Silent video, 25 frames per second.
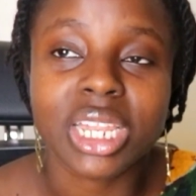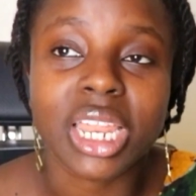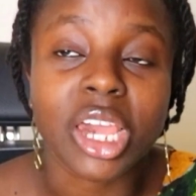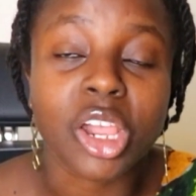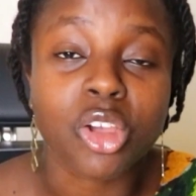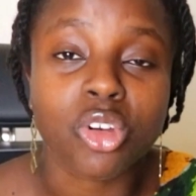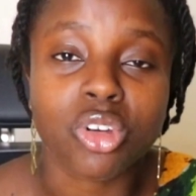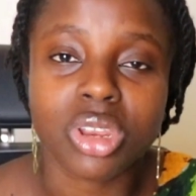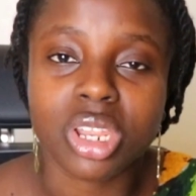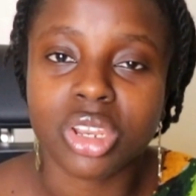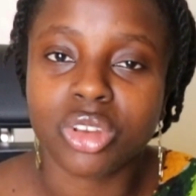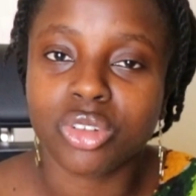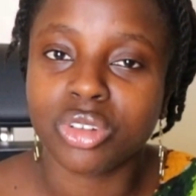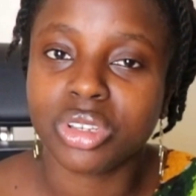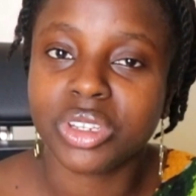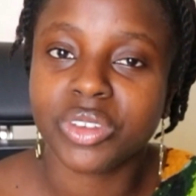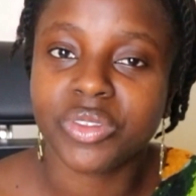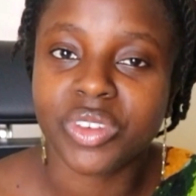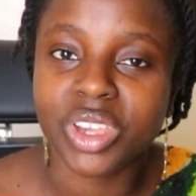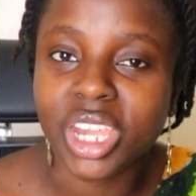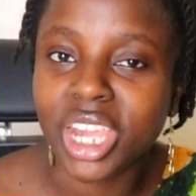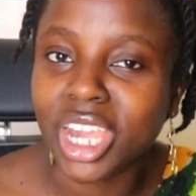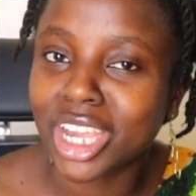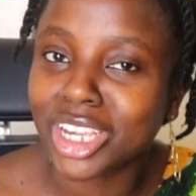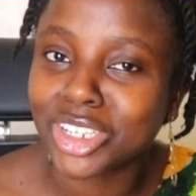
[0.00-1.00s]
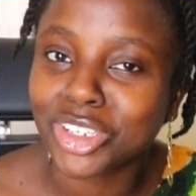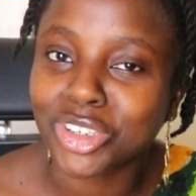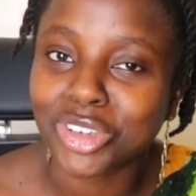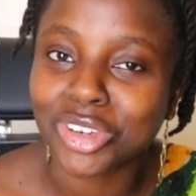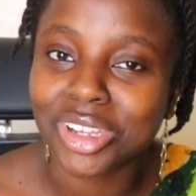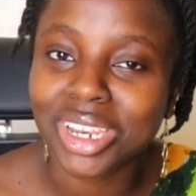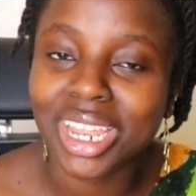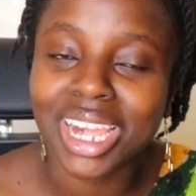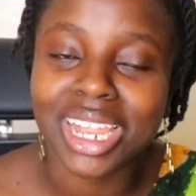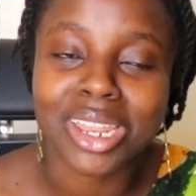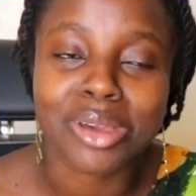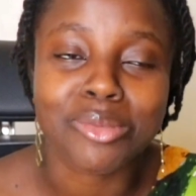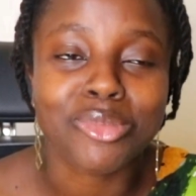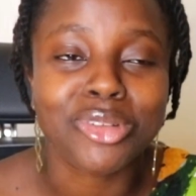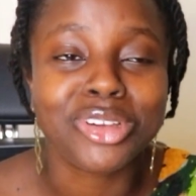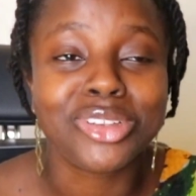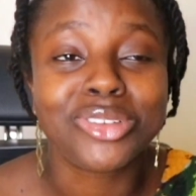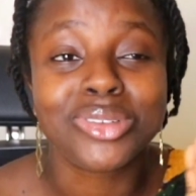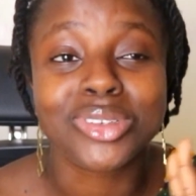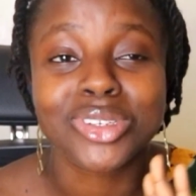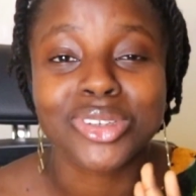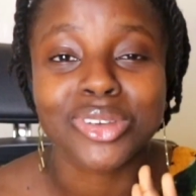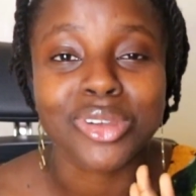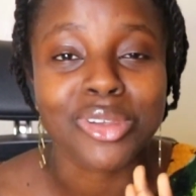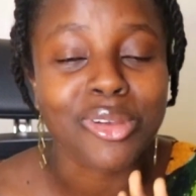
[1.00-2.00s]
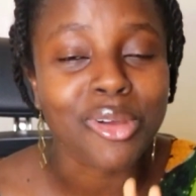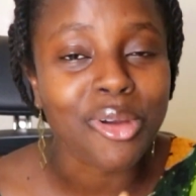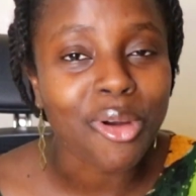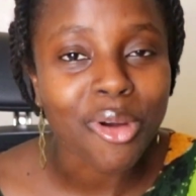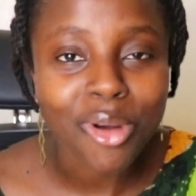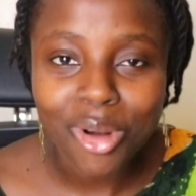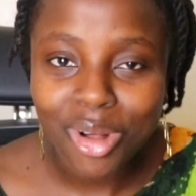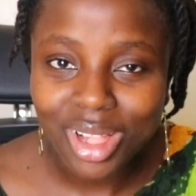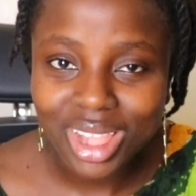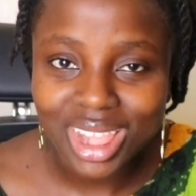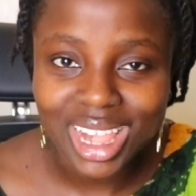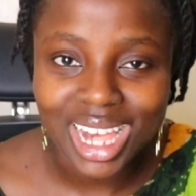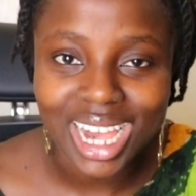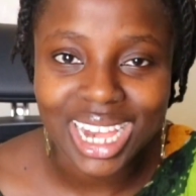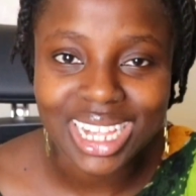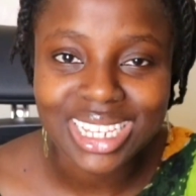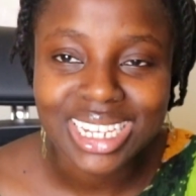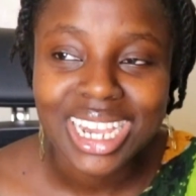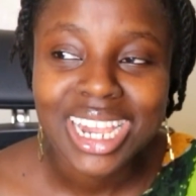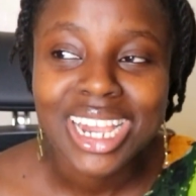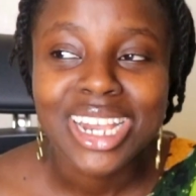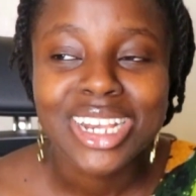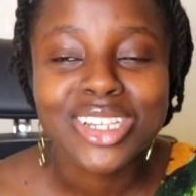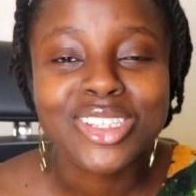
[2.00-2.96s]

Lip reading: and I got a notification, and I'm going to show you all that.